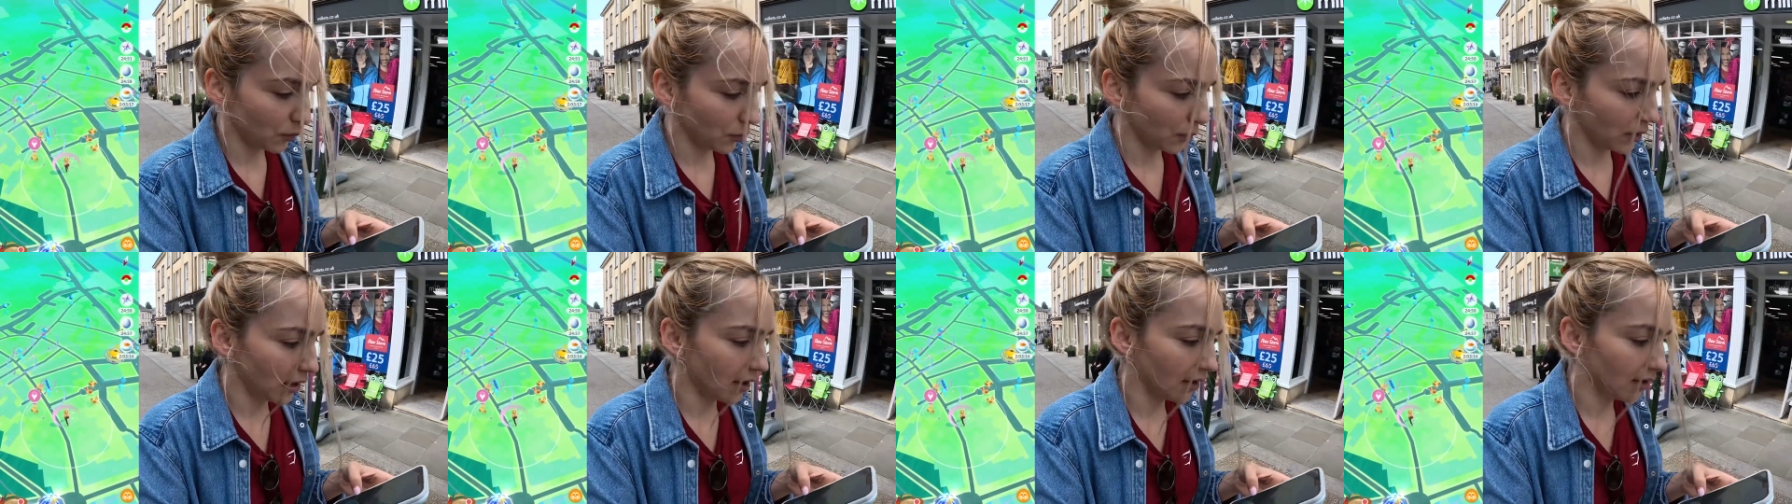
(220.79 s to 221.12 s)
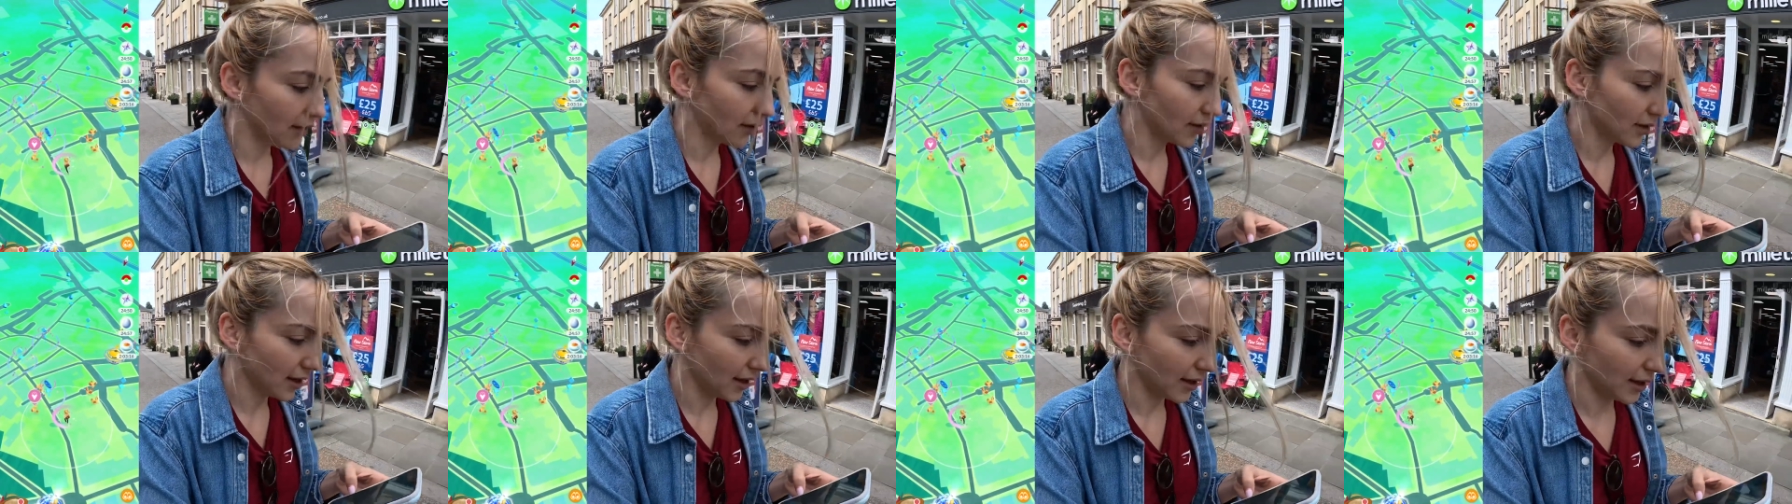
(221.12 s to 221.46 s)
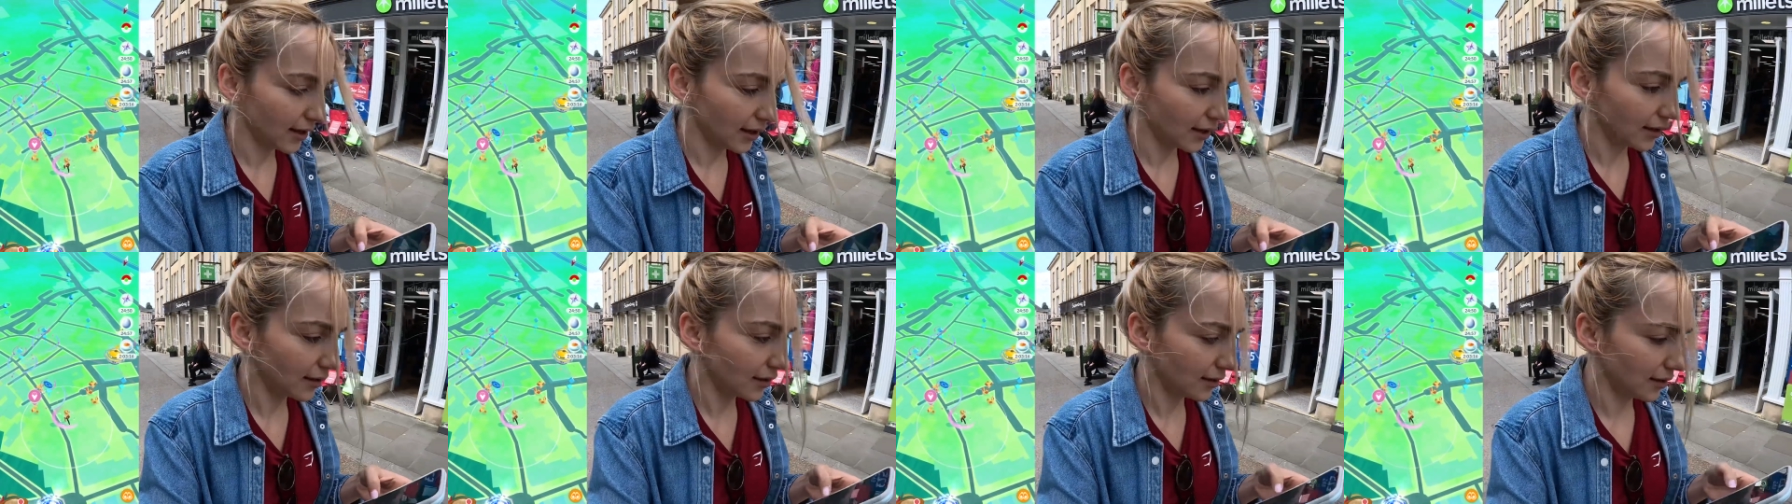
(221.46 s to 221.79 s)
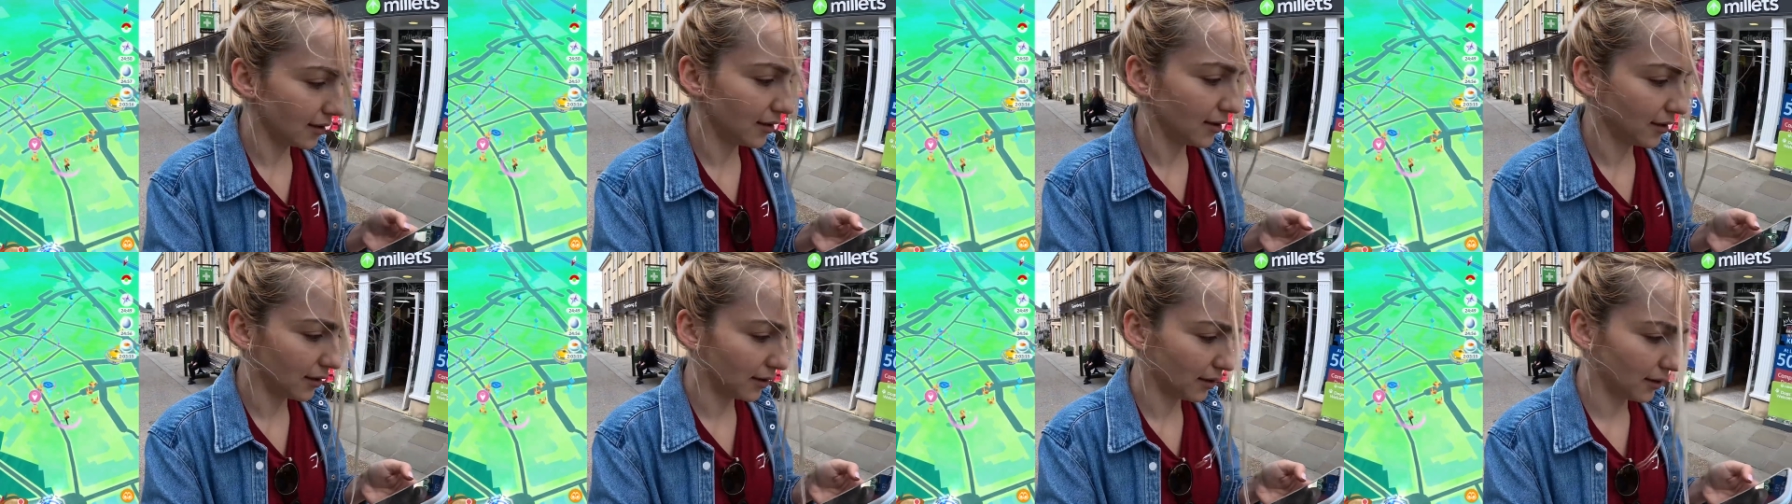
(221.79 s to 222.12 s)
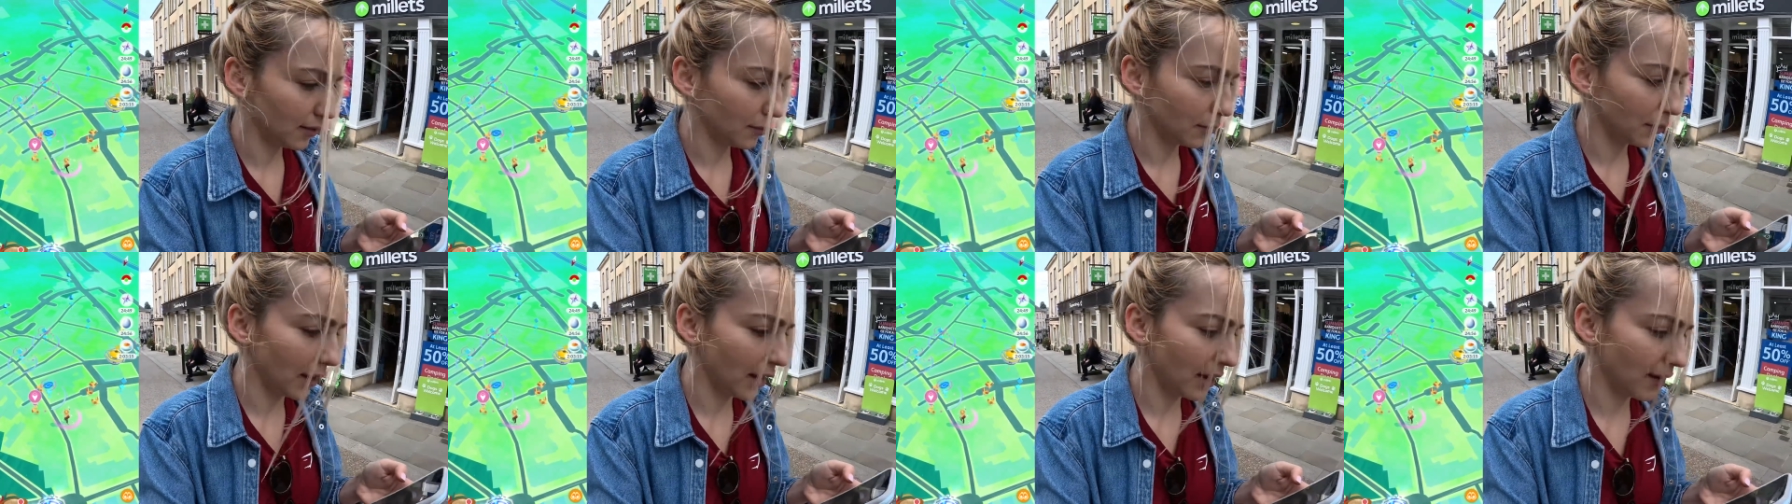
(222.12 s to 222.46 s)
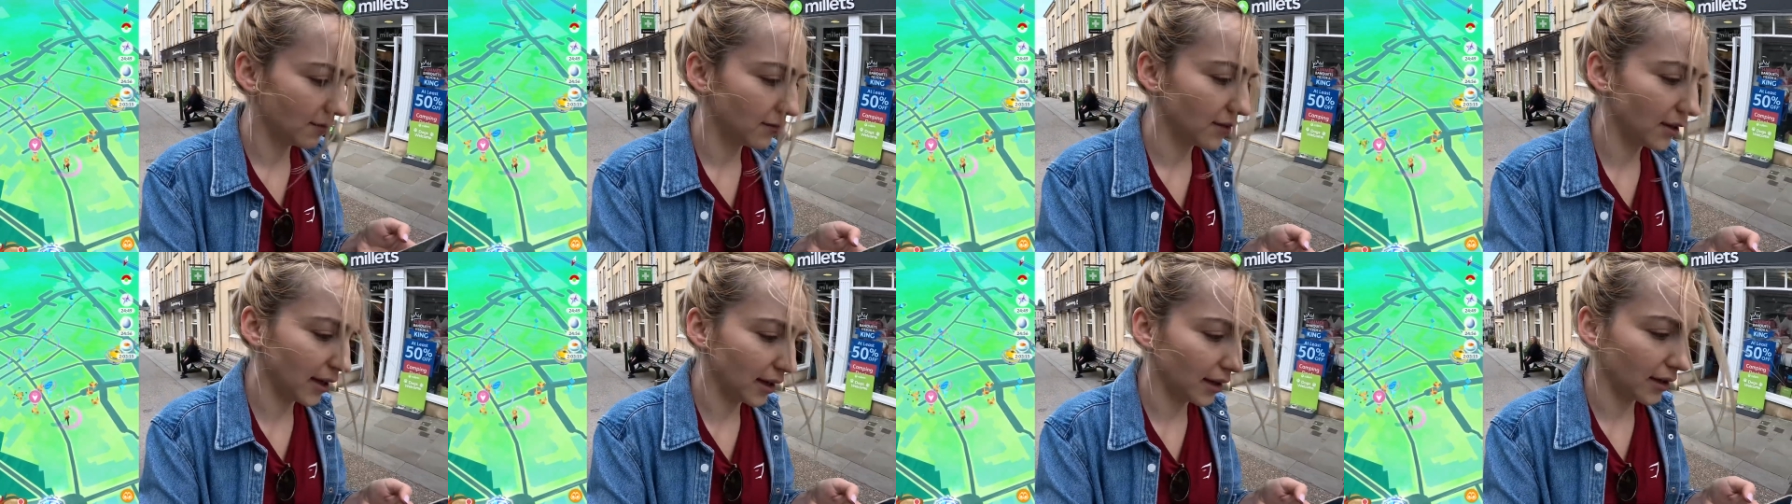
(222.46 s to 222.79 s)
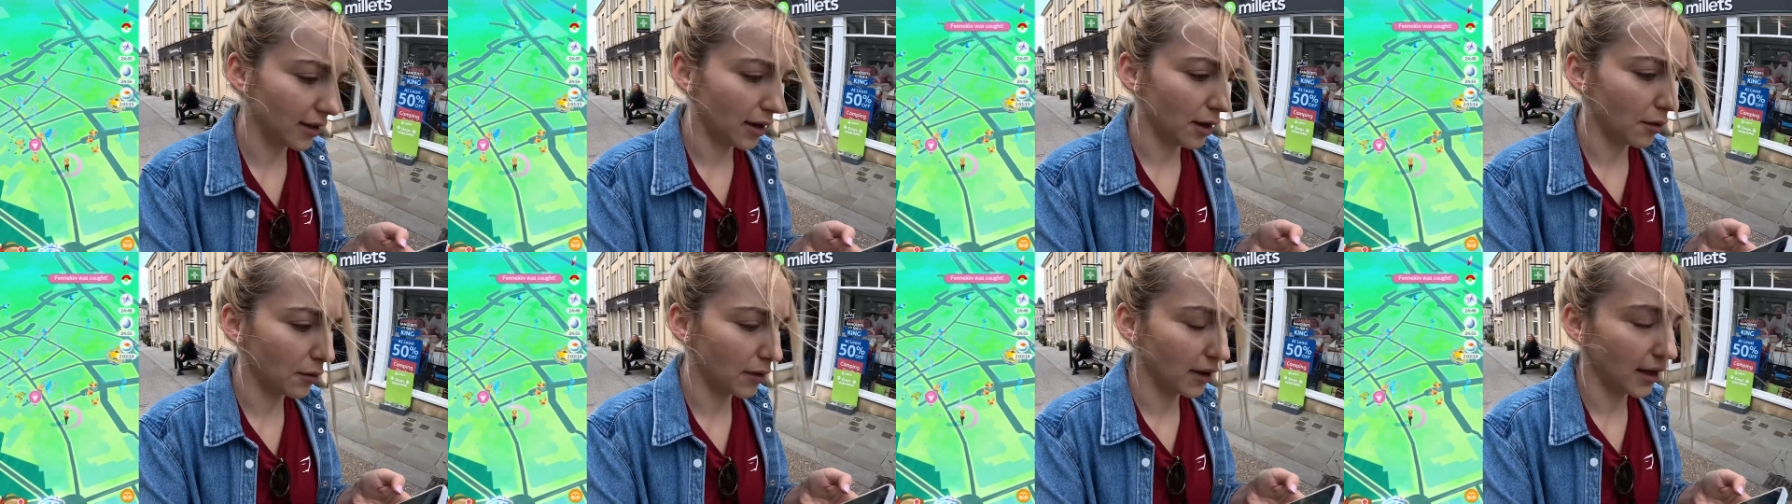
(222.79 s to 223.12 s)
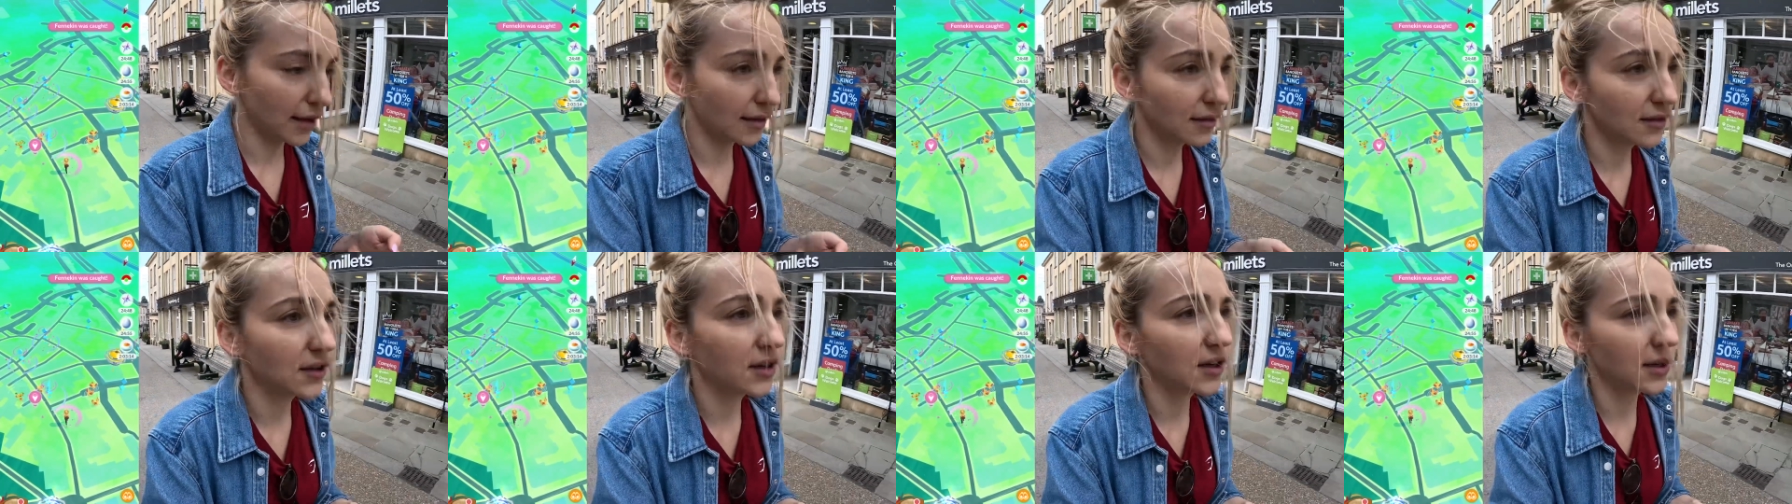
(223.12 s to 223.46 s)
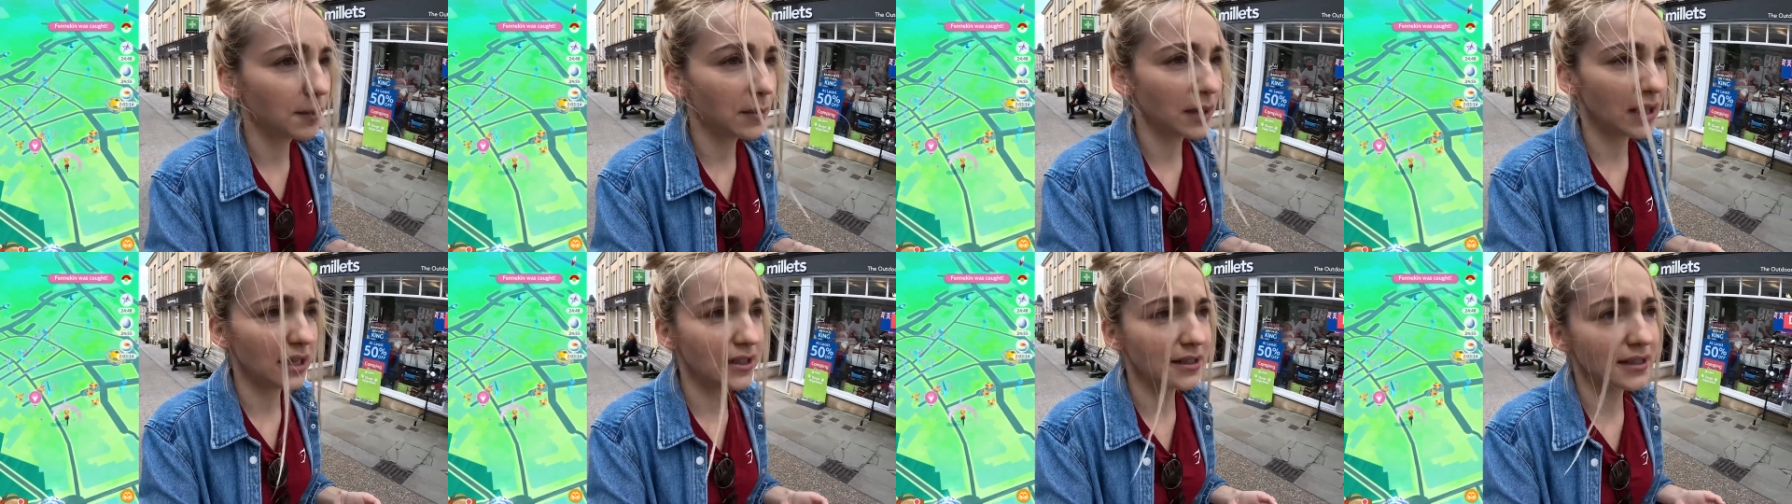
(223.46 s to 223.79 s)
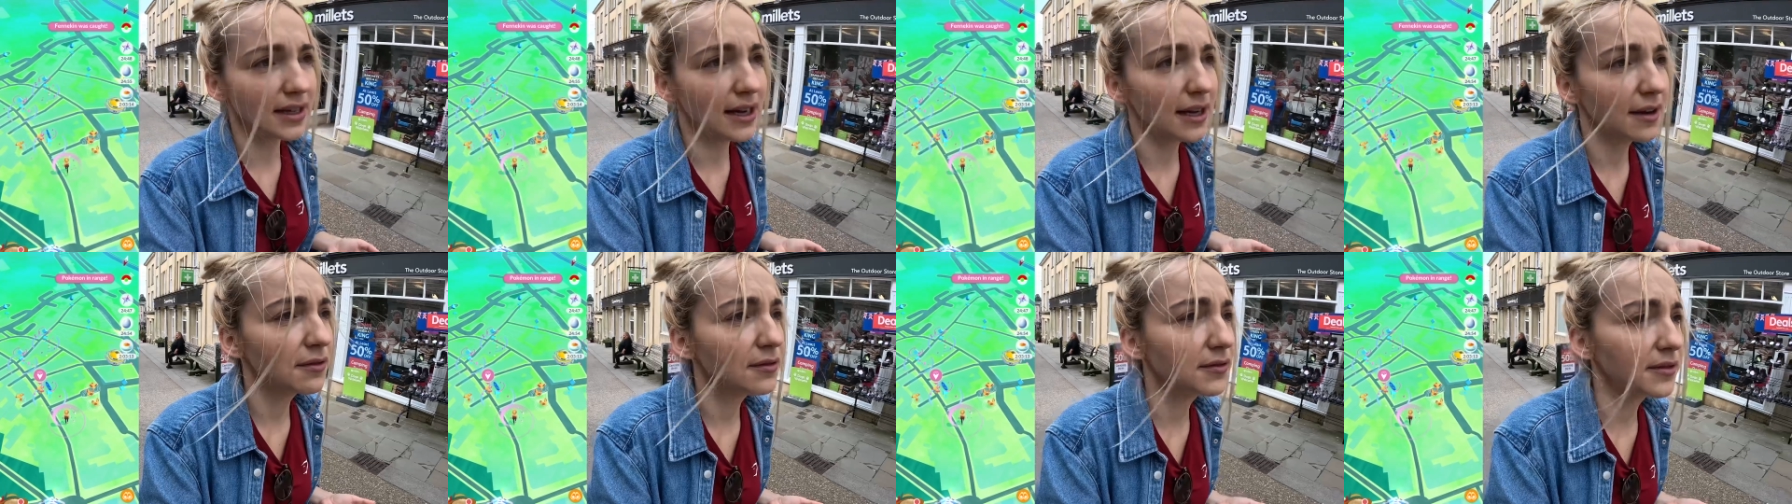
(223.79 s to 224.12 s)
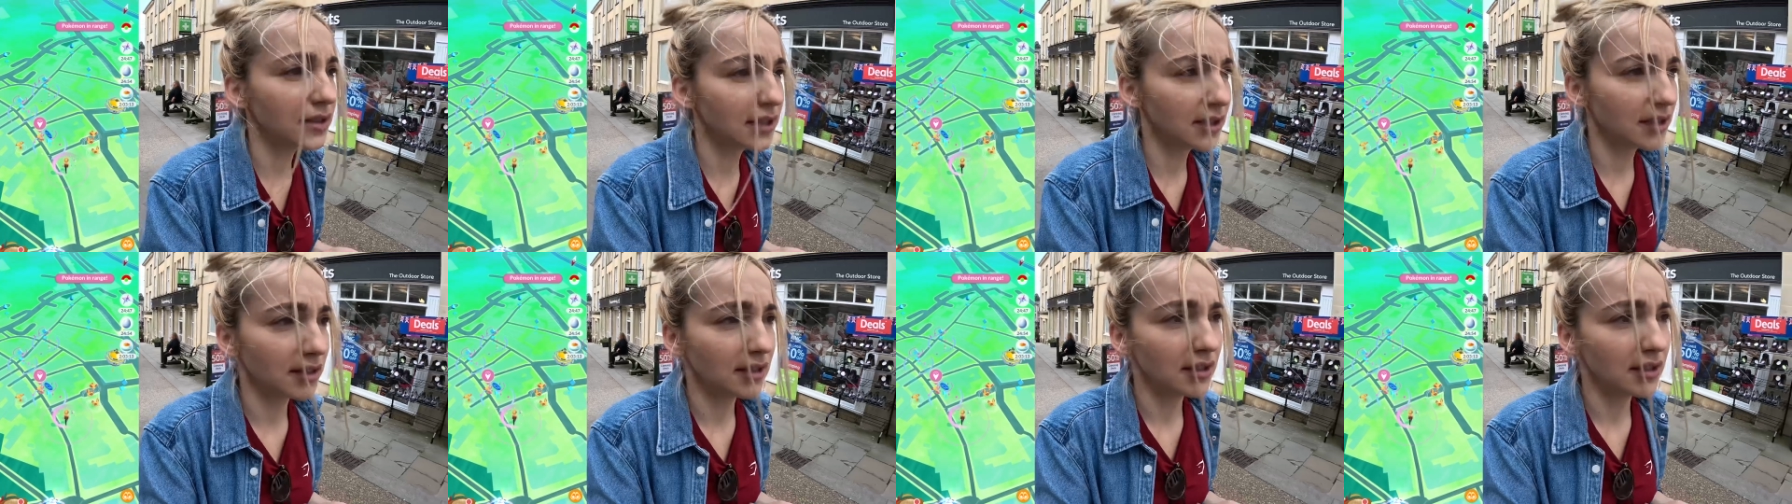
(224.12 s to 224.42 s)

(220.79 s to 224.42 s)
we are like we have like an hour and 30 minutes left